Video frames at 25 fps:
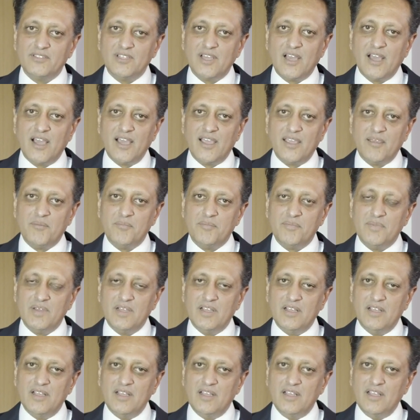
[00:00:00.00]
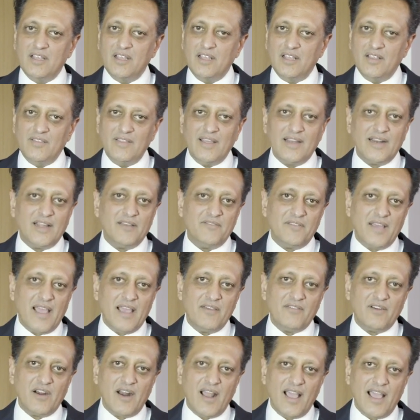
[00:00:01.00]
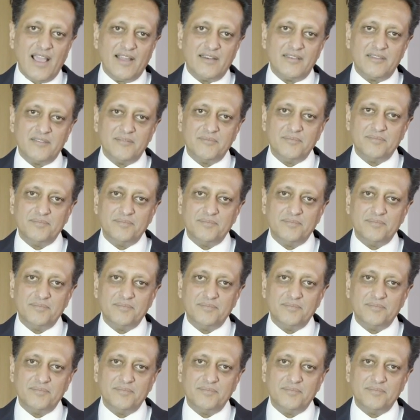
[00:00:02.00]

time that I've ever had.